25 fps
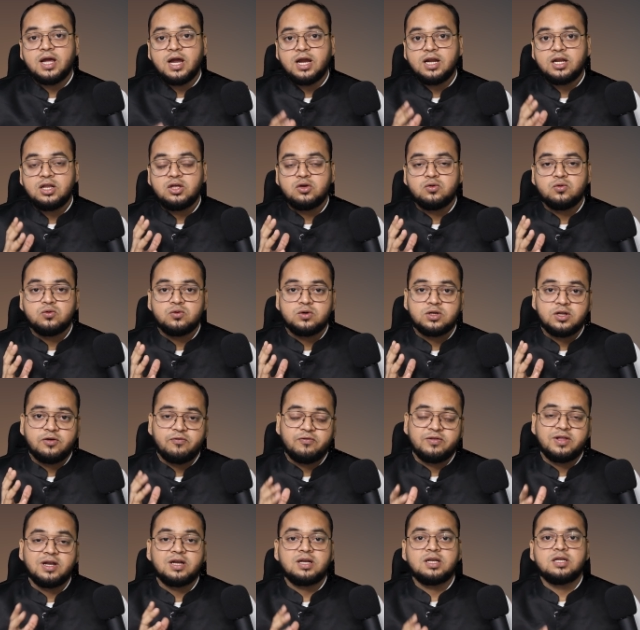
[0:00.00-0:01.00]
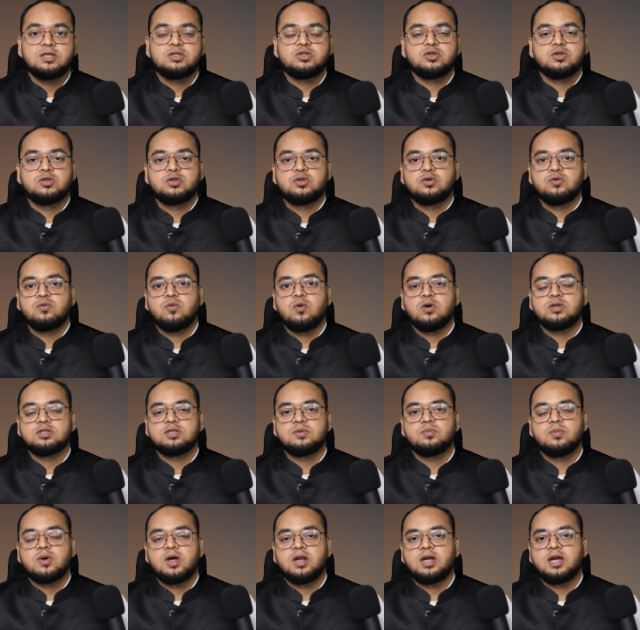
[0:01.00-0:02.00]
and you definitely should do
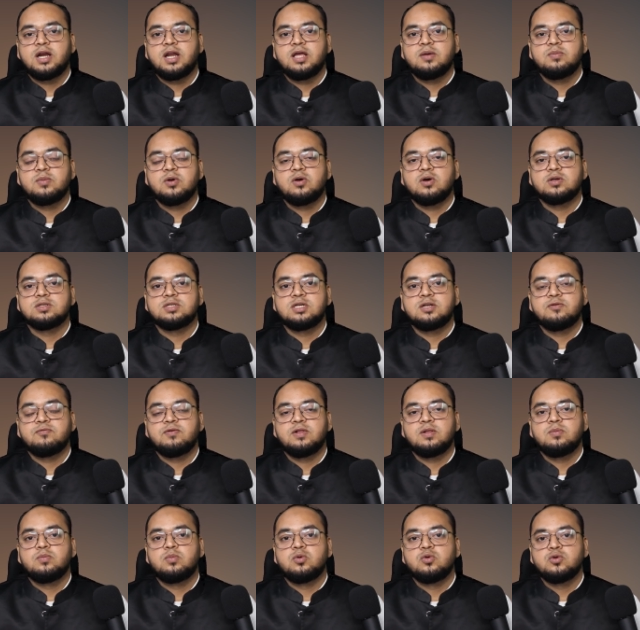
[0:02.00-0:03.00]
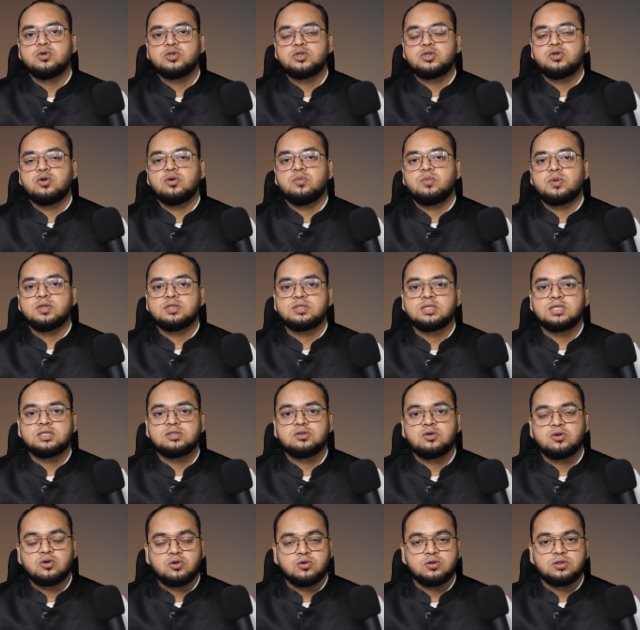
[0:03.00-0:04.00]
WhatsApp marketing because it will boost your business
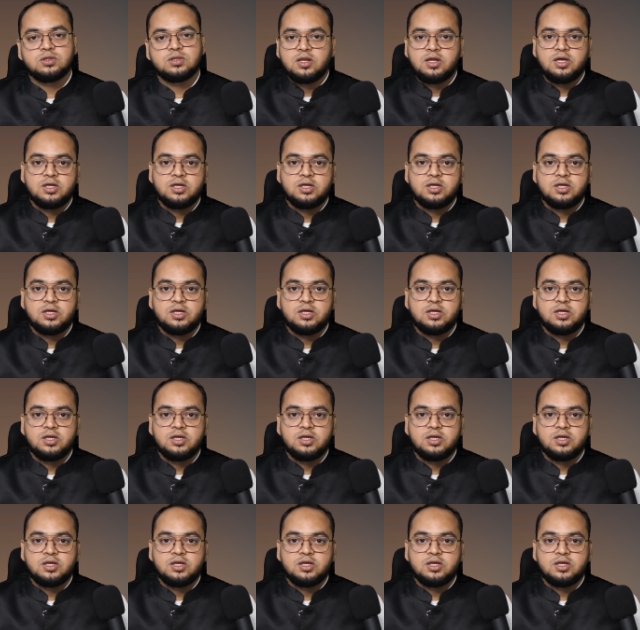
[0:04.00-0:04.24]
growth,